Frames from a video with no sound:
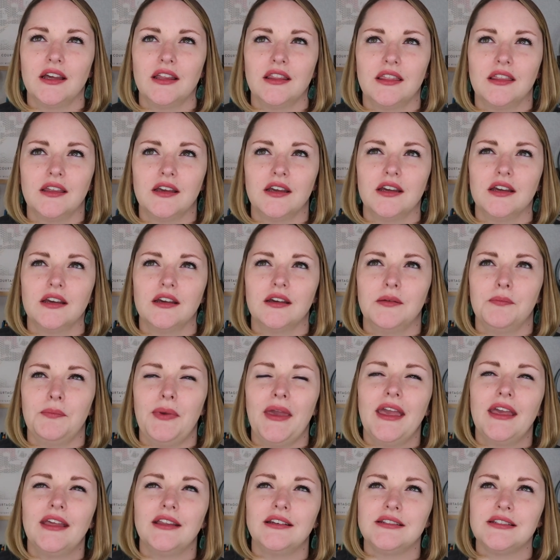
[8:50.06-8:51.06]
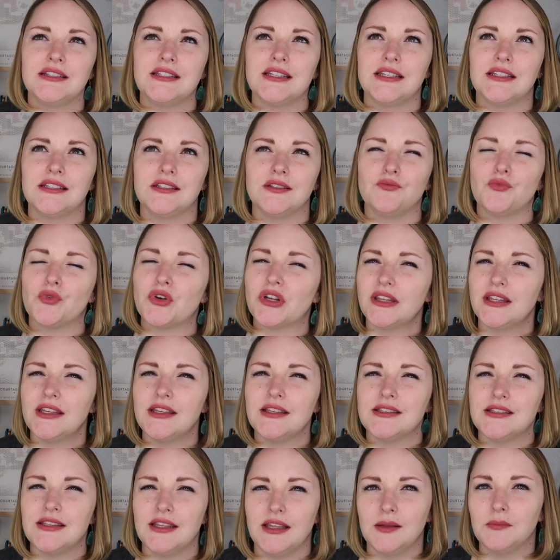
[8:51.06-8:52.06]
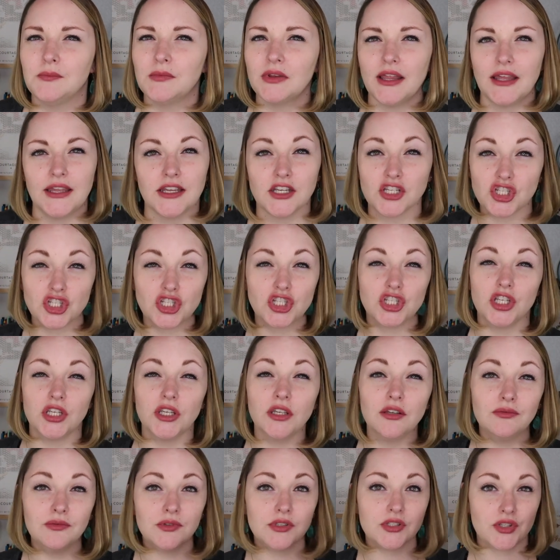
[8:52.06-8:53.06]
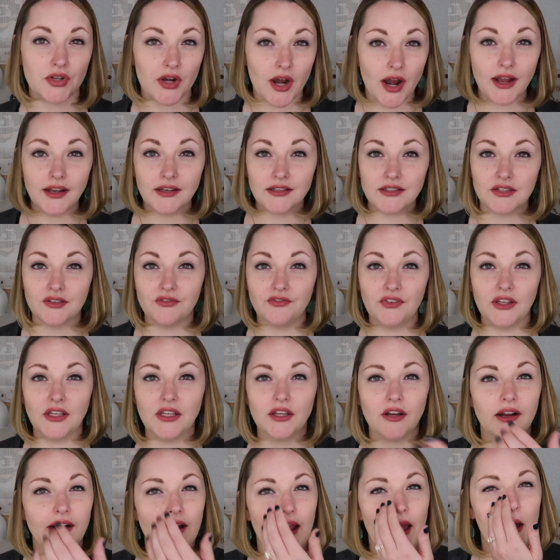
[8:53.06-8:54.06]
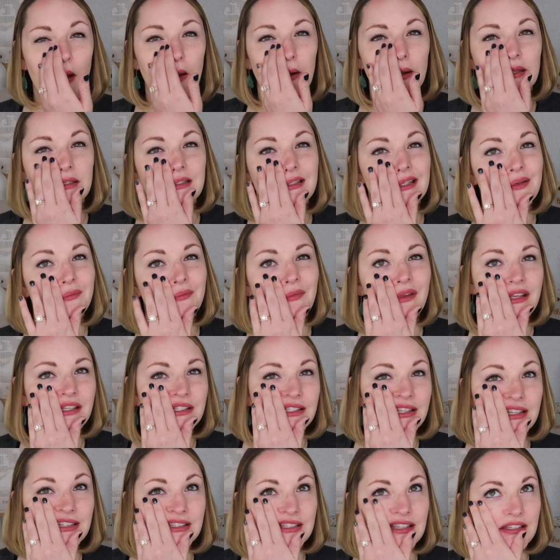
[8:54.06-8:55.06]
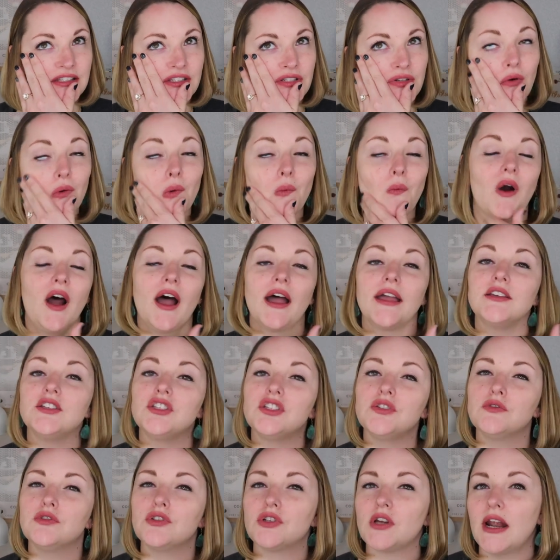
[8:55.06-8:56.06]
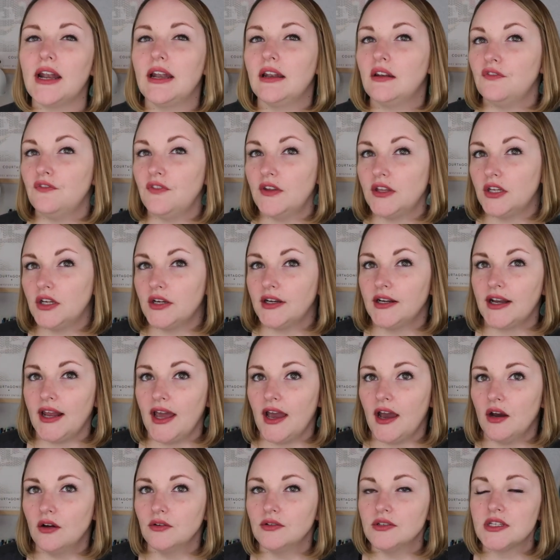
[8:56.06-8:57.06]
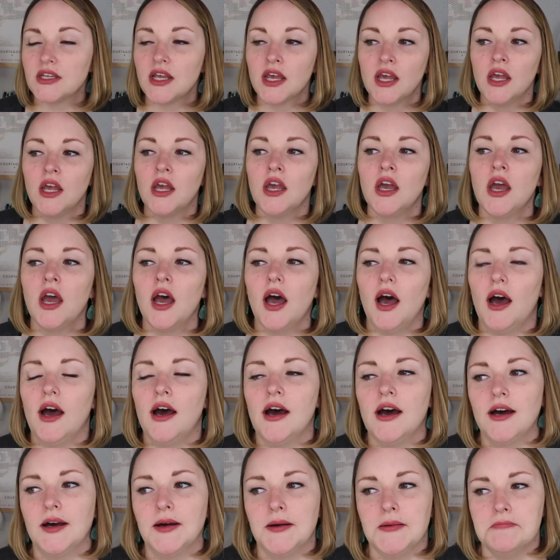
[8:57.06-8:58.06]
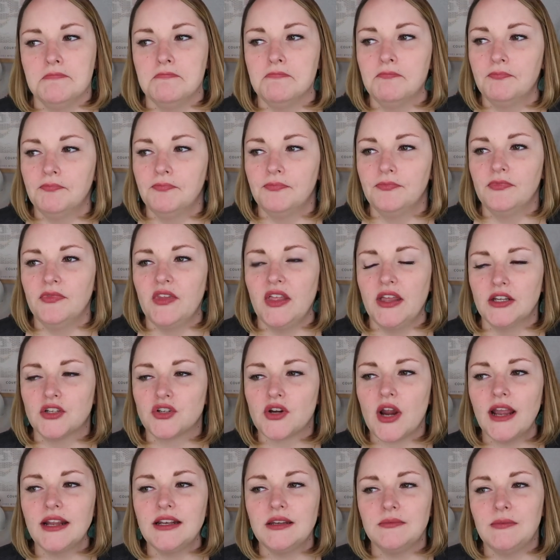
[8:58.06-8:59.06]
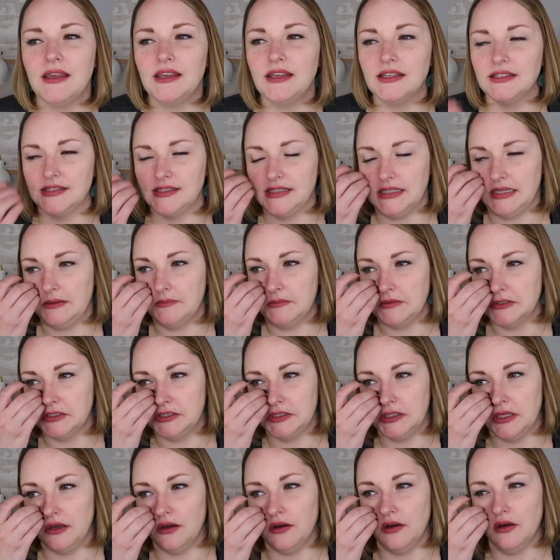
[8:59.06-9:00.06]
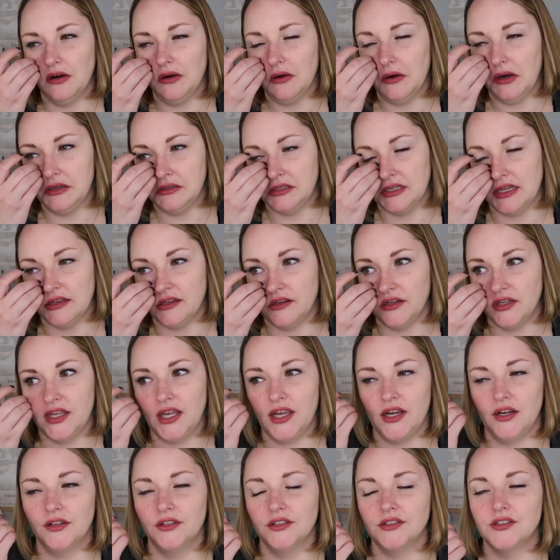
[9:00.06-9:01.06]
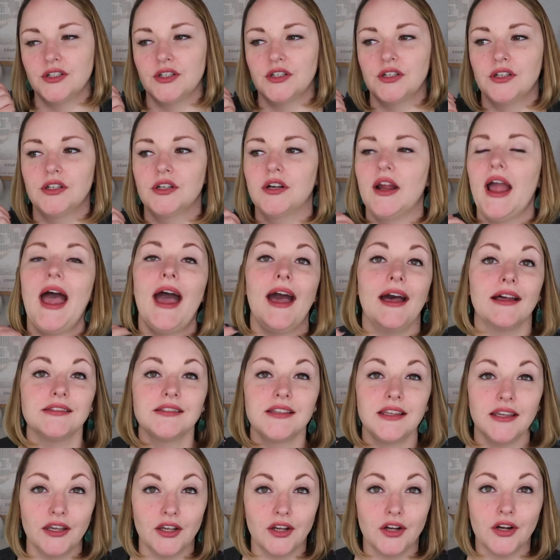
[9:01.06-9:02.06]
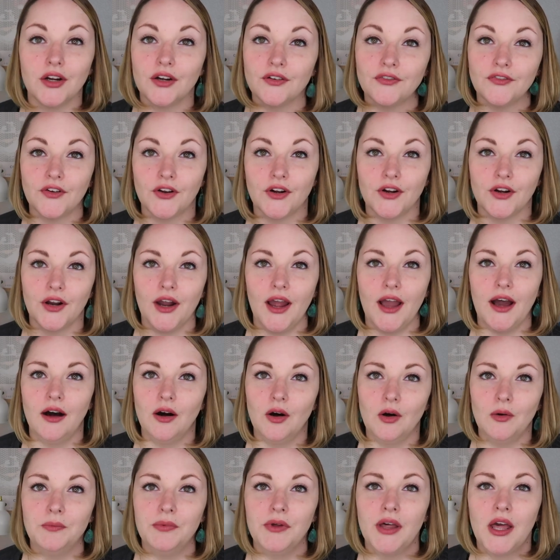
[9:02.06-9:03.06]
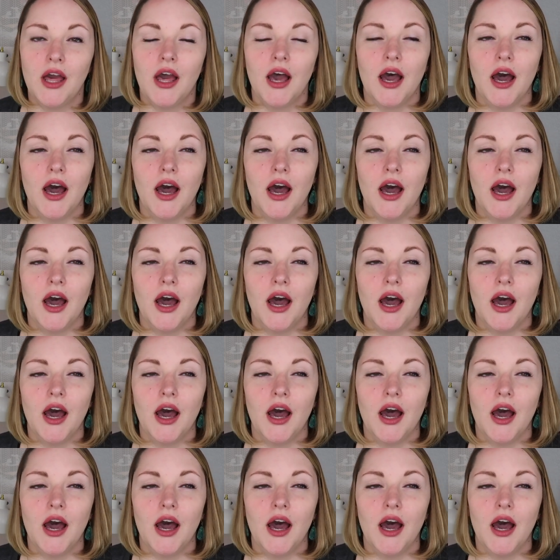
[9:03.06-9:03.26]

the Pen didn't really seem like she was trying to figure it out, and it didn't make sense as to why she was trying to figure it out. They tried to make it seem as though another character asking her for her help,